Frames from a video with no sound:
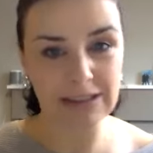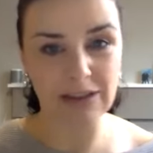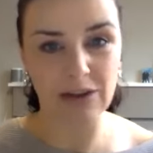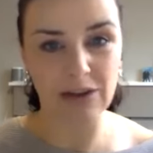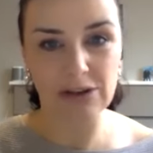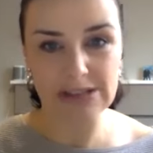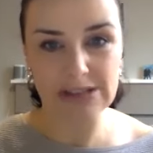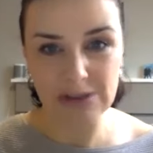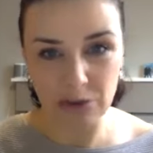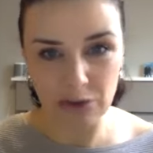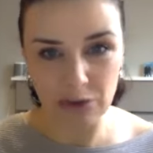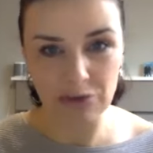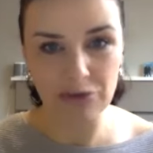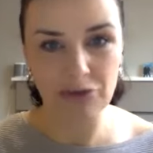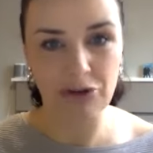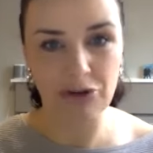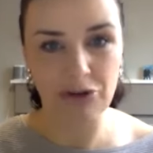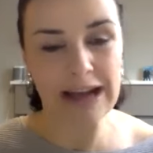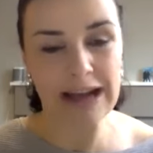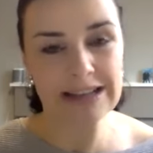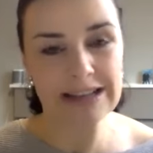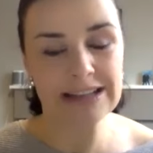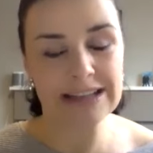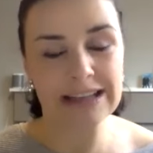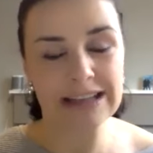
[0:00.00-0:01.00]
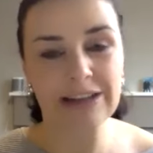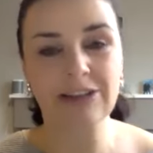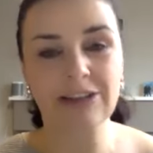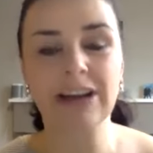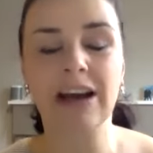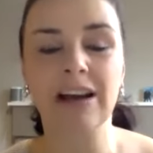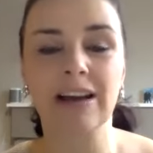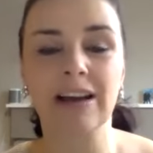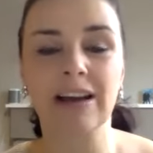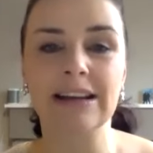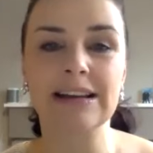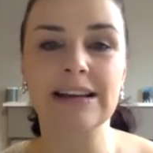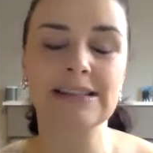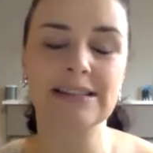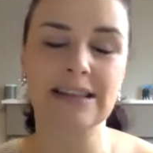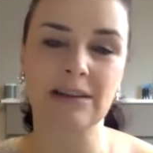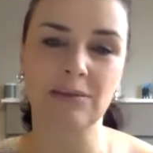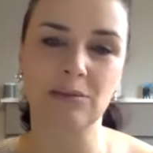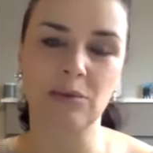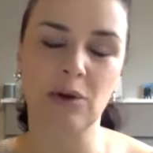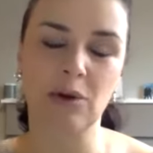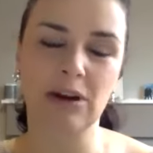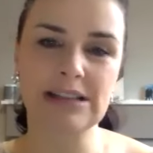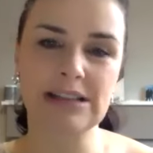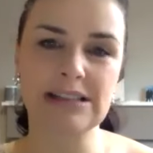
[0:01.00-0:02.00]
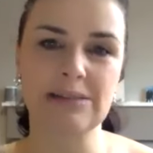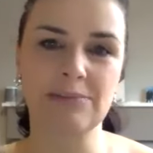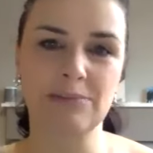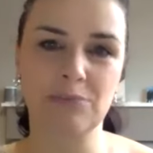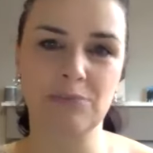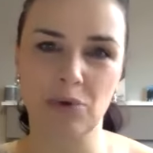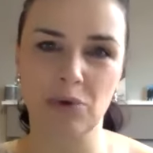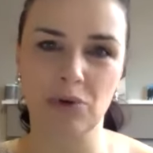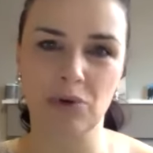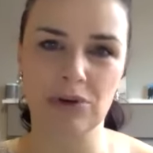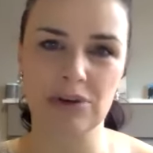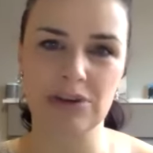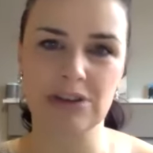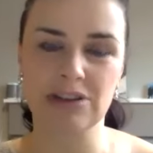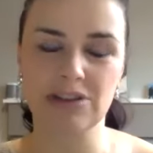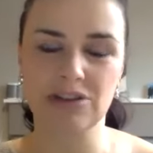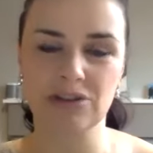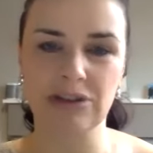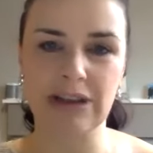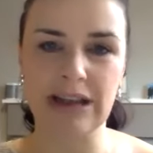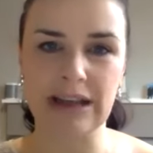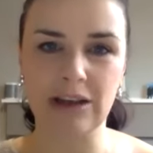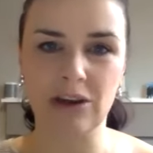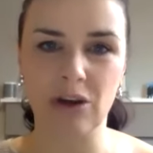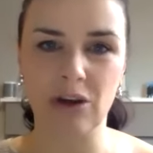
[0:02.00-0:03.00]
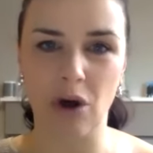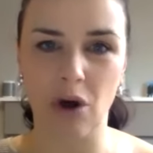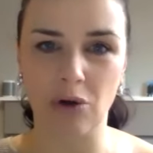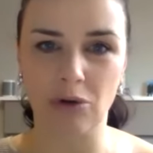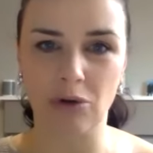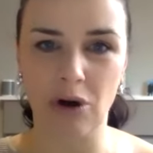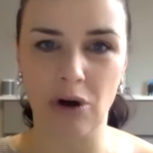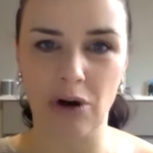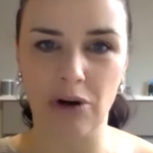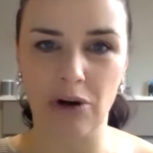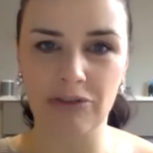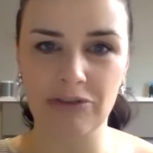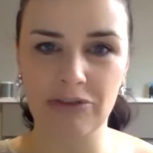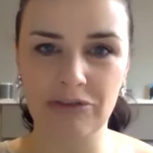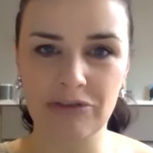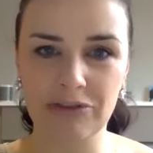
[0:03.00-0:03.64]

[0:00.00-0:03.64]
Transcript: sort of criteria list, and what is important to let go of.